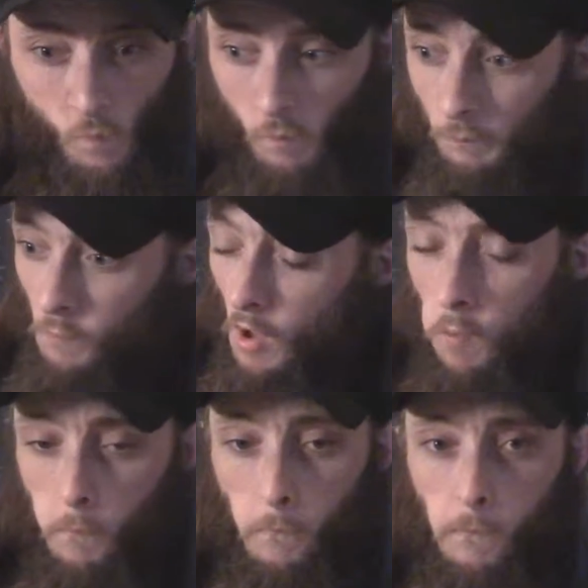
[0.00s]

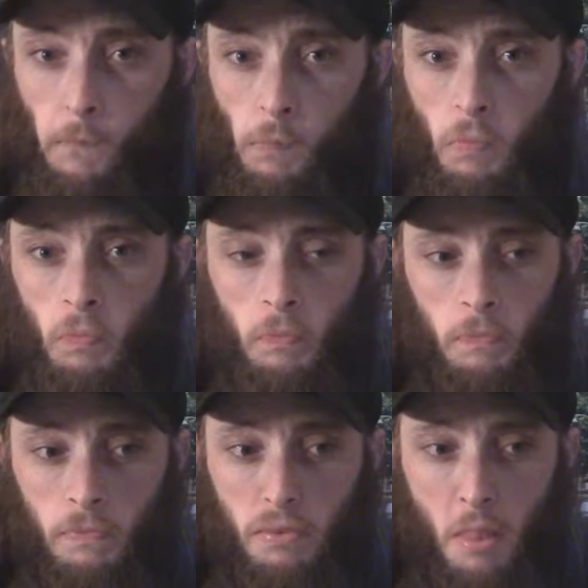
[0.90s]

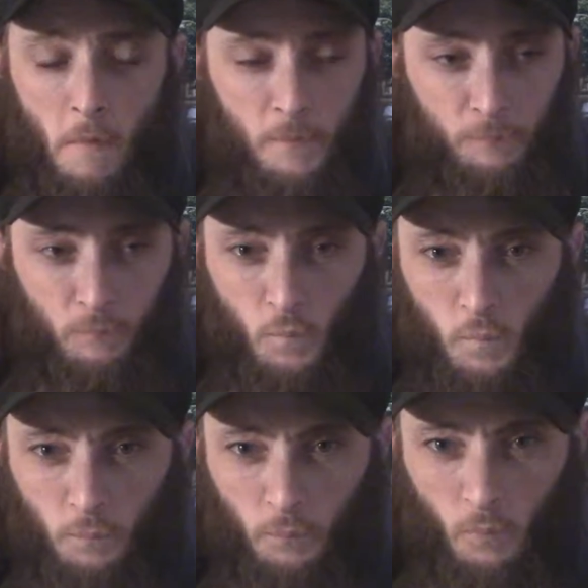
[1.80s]

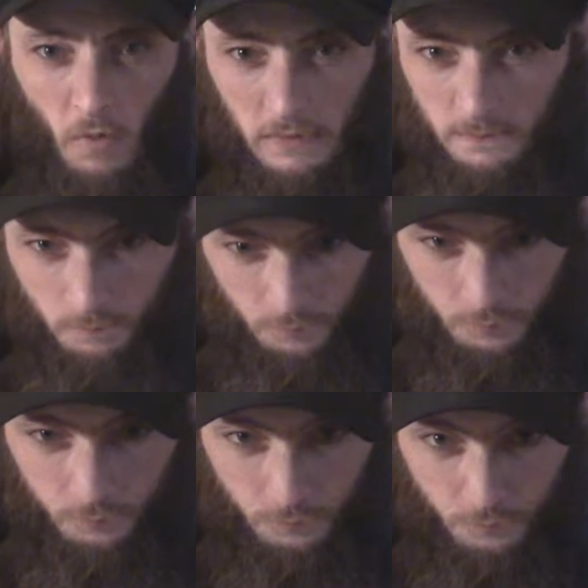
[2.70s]

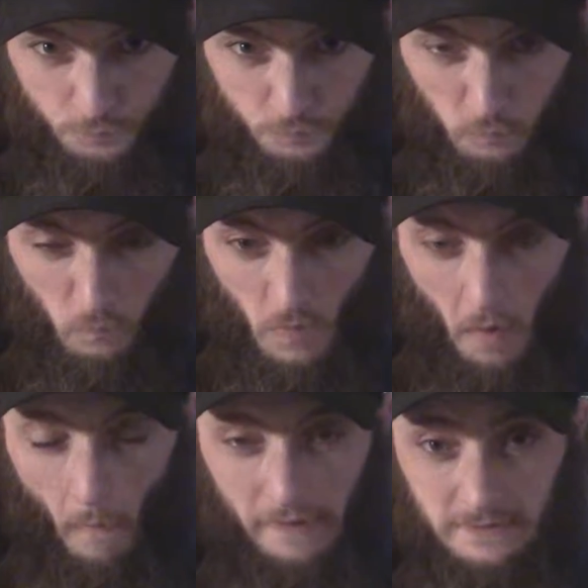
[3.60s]

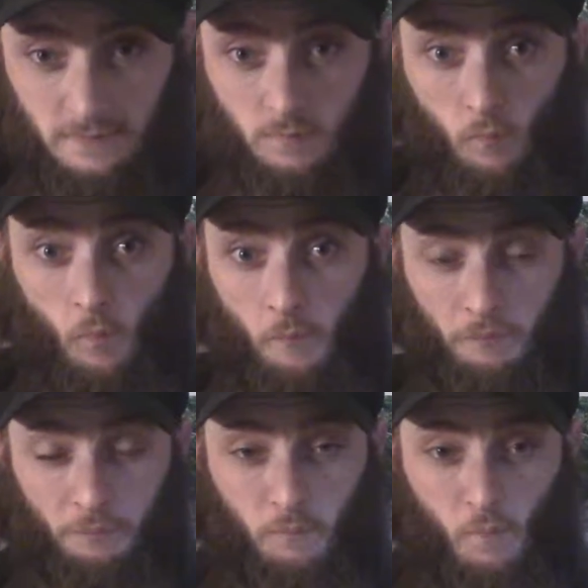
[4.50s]

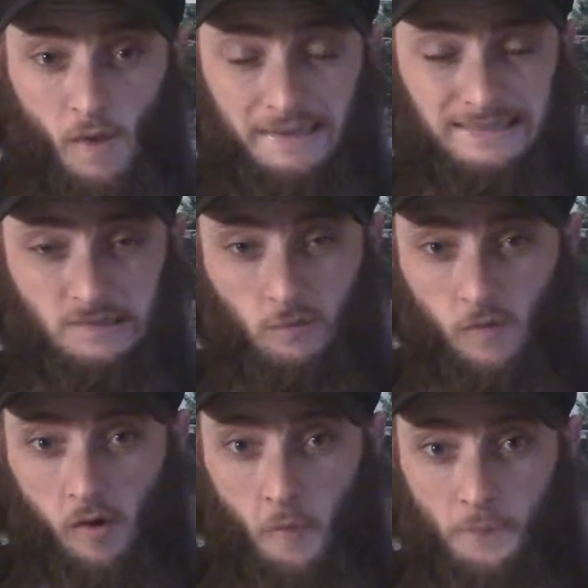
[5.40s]

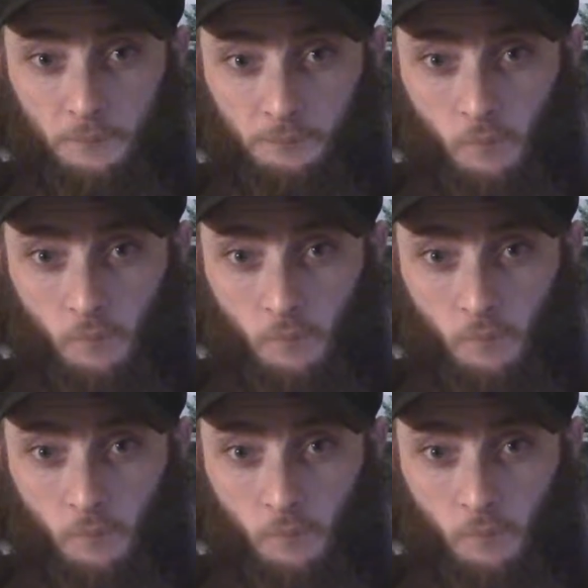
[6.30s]
[no speech]